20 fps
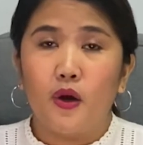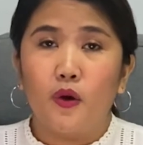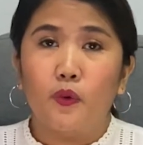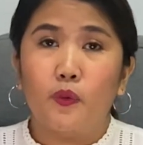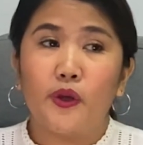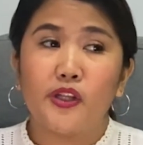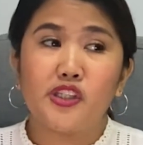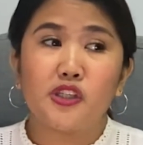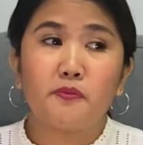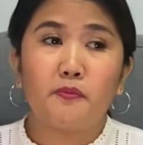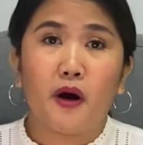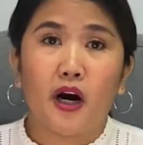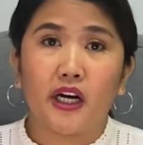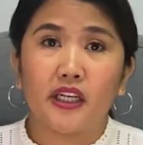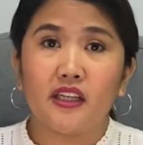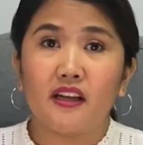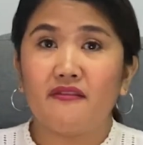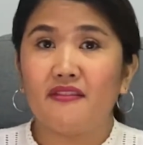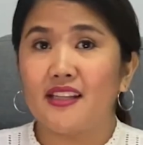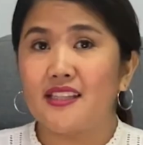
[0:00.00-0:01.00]
which
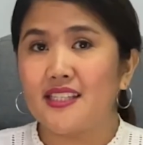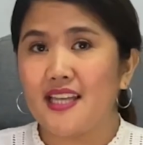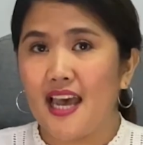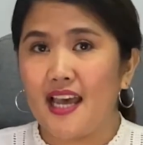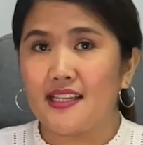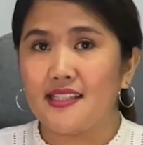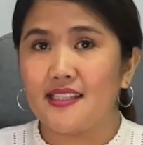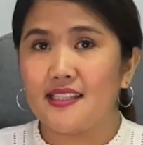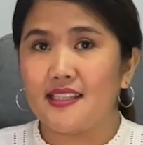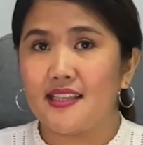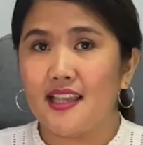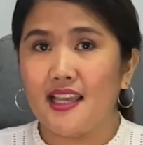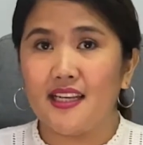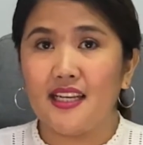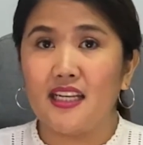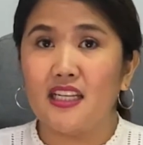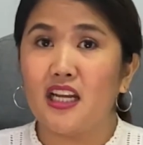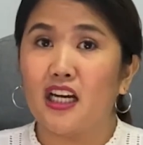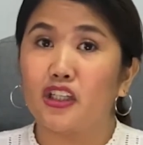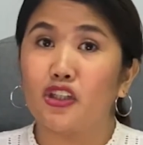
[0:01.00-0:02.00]
part of the test they
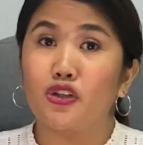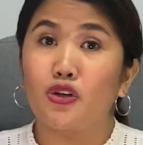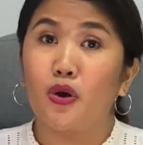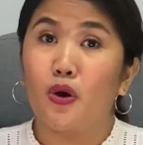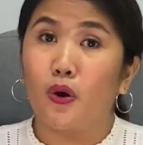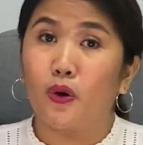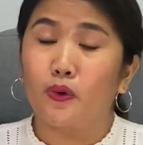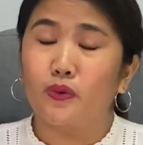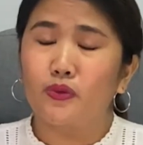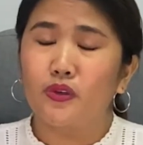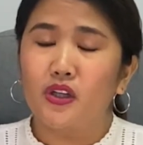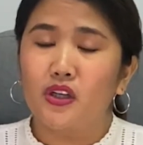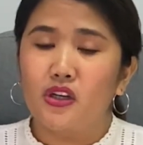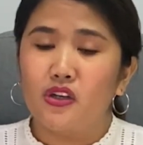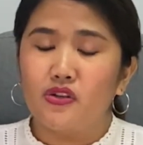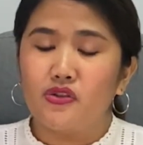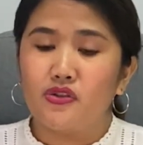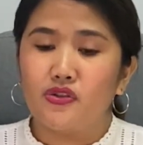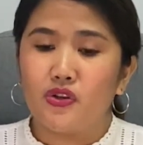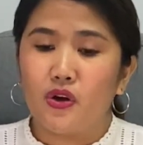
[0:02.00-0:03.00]
did not know.
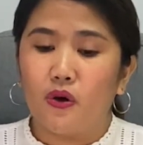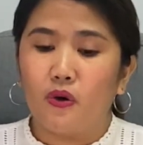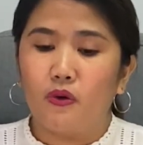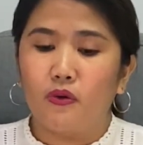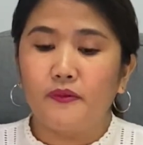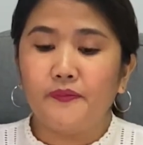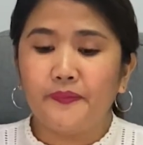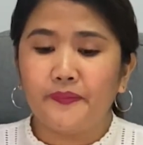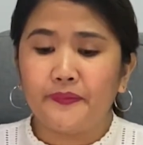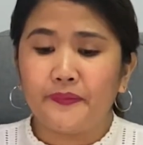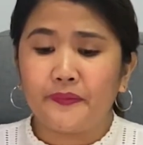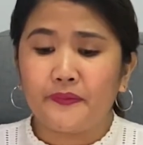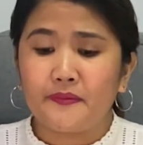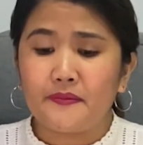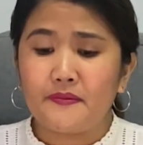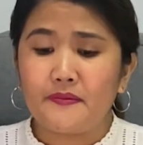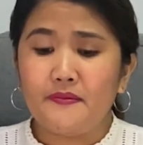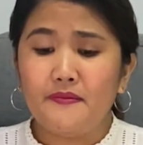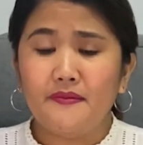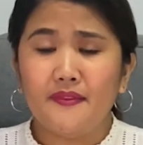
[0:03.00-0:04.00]
So
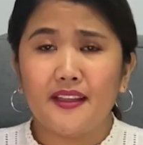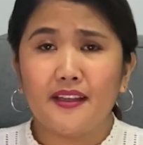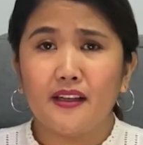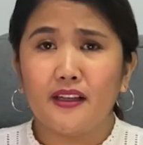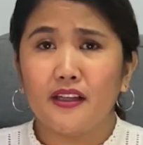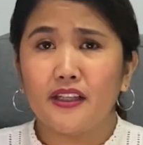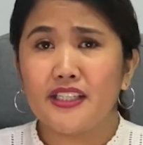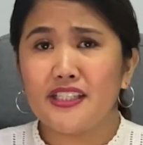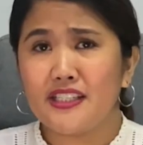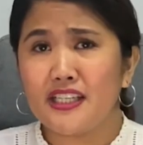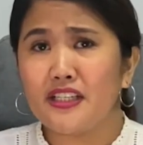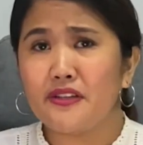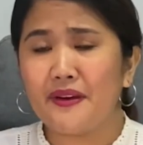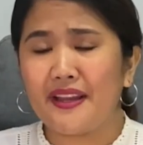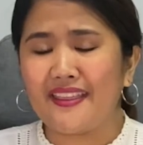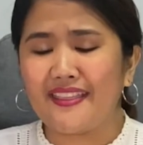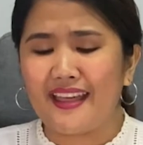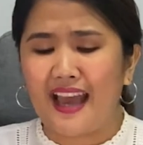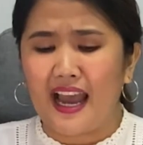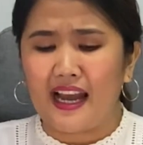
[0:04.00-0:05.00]

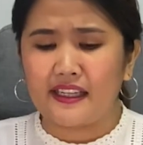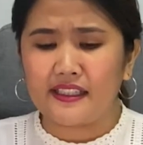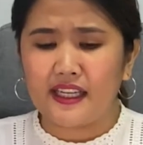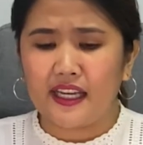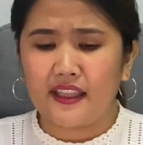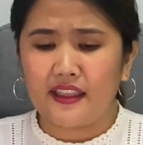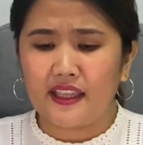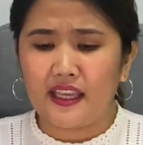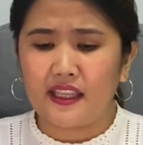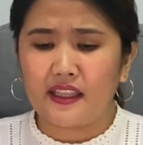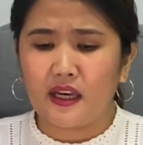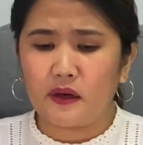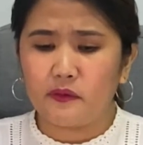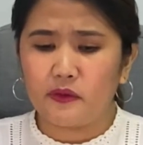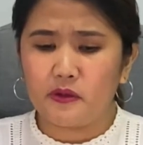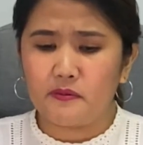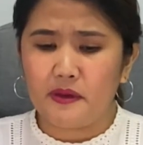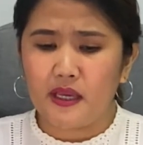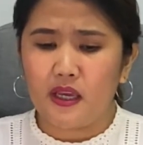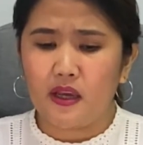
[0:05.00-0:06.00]
considering that, I think that
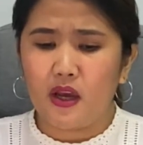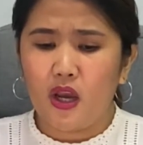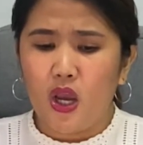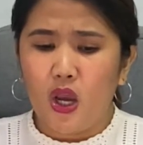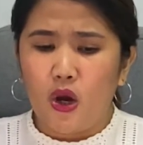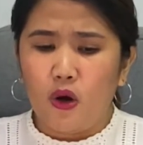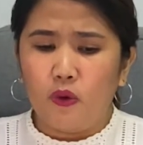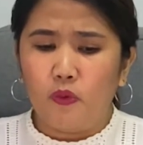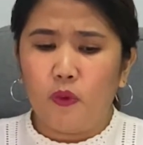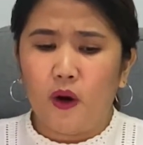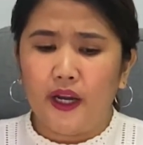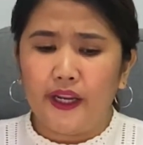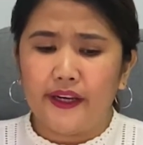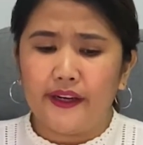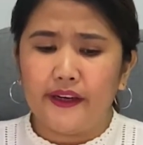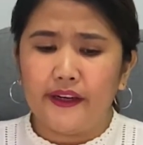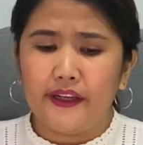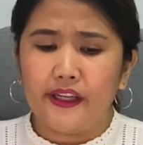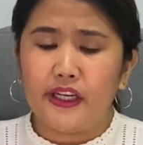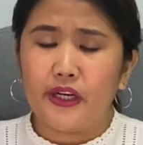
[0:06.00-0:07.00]
would be
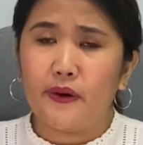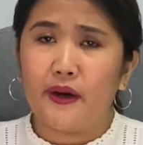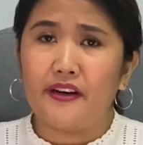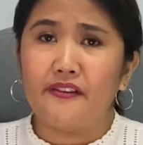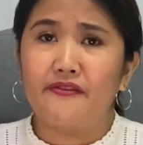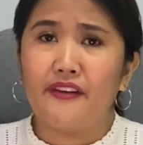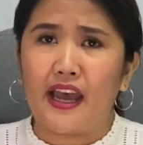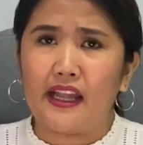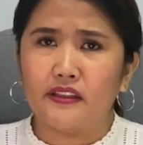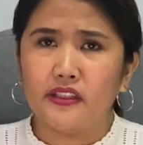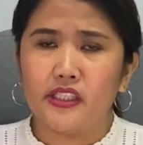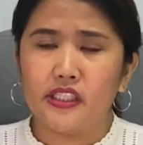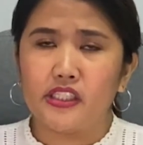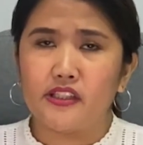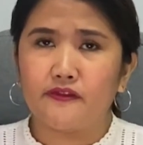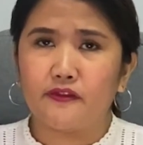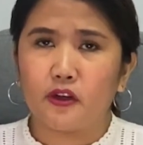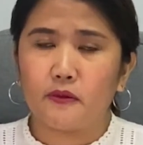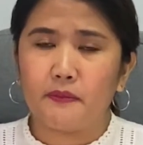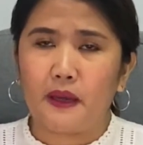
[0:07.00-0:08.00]
one
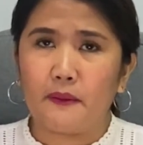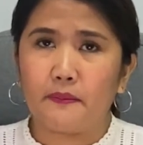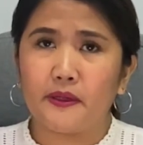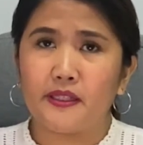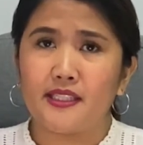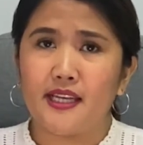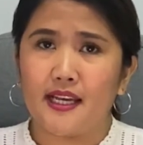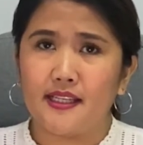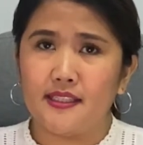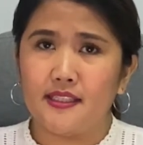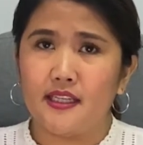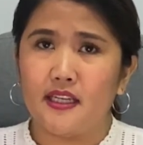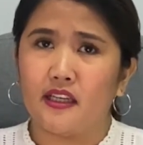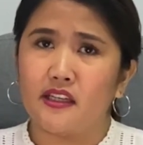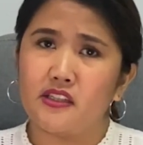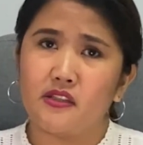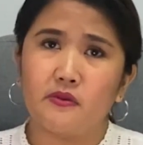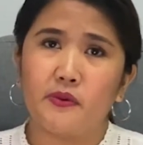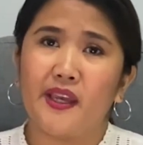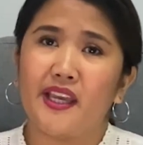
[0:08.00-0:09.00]
advantage for paper testing,
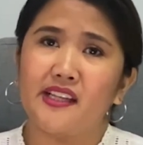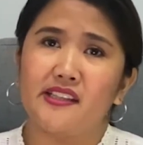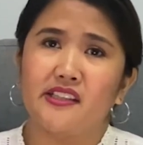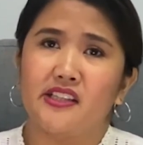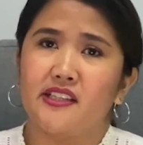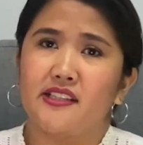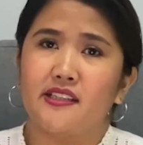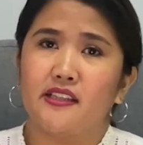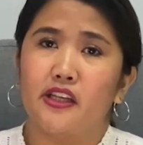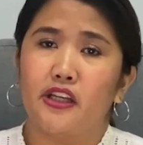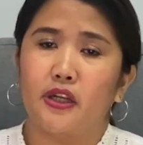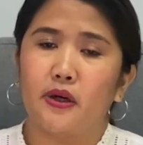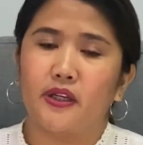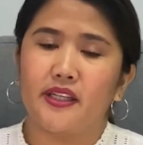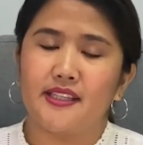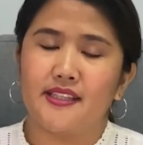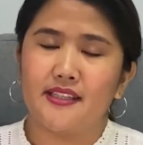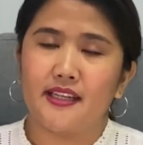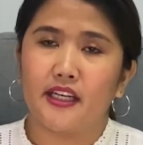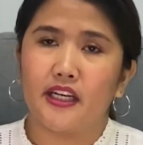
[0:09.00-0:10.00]
because we can just
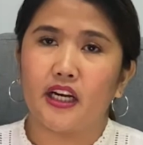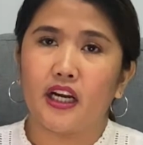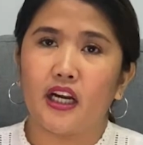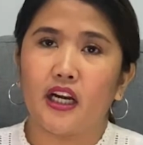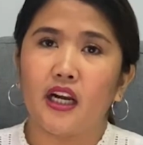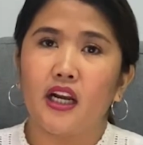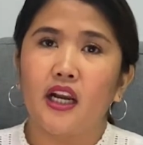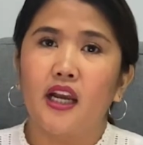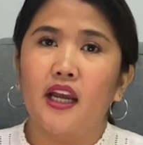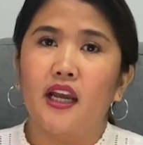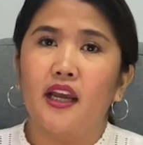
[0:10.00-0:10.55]
consider